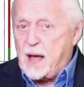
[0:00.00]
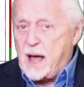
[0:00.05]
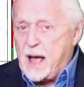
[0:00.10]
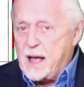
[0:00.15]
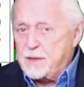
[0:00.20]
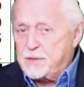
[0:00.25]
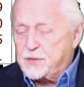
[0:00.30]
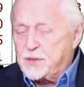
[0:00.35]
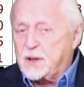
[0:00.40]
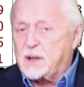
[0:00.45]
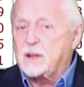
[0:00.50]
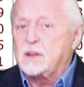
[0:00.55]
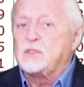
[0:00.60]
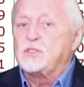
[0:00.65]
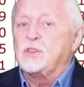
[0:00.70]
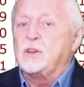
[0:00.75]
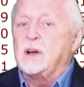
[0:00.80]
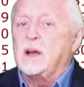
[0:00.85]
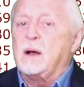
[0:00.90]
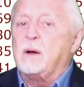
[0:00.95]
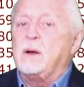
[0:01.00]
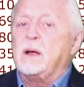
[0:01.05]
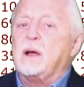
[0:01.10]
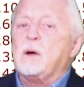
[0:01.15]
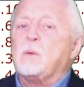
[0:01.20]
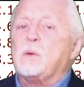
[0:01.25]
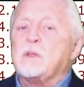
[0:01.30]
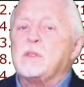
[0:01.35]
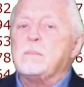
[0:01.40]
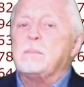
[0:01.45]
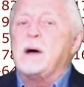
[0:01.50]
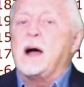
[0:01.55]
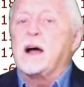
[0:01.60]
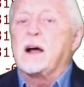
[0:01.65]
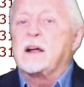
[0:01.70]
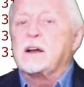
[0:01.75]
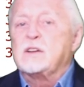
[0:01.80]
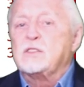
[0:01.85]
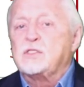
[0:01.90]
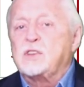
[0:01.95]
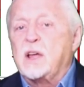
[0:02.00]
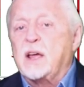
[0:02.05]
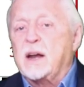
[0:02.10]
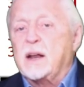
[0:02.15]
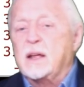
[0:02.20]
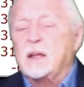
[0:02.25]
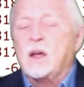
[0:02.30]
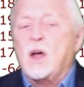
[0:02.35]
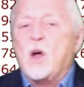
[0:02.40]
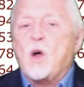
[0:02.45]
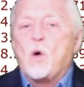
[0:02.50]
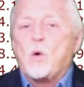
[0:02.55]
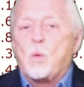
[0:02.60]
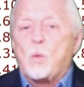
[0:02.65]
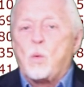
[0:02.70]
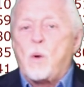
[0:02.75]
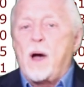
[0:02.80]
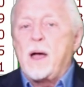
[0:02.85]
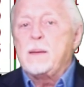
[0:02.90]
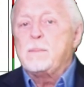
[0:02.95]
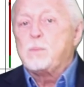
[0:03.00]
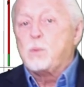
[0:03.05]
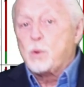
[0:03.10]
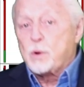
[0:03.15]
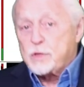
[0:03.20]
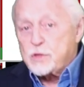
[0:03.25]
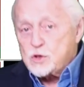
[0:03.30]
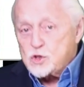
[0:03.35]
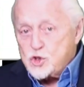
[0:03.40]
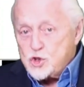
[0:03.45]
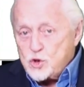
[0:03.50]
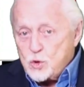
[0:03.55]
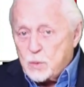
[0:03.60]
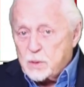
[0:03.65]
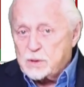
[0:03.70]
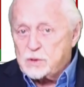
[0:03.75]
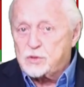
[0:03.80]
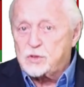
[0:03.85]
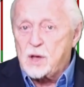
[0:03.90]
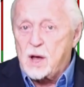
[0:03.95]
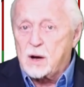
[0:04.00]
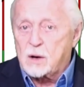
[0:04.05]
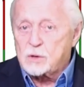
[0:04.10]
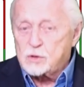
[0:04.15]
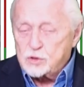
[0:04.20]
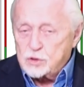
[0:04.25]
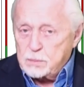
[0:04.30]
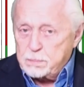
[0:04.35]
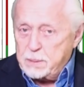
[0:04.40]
I think it's an area where the market is getting ripe where the short sellers,